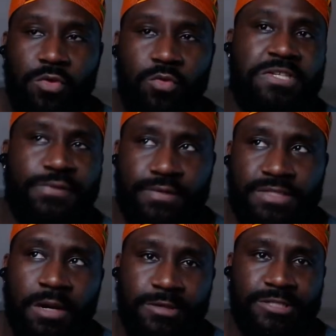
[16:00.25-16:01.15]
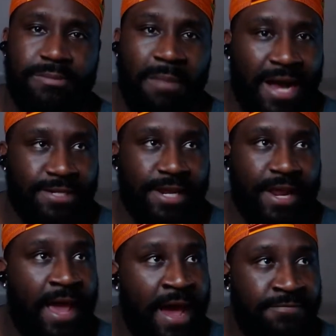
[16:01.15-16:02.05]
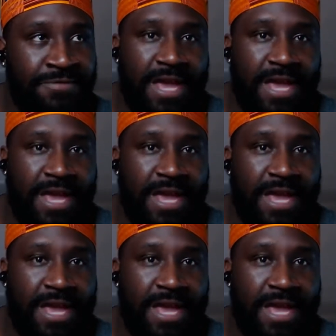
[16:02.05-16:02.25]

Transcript: which for some reason mine didn't have the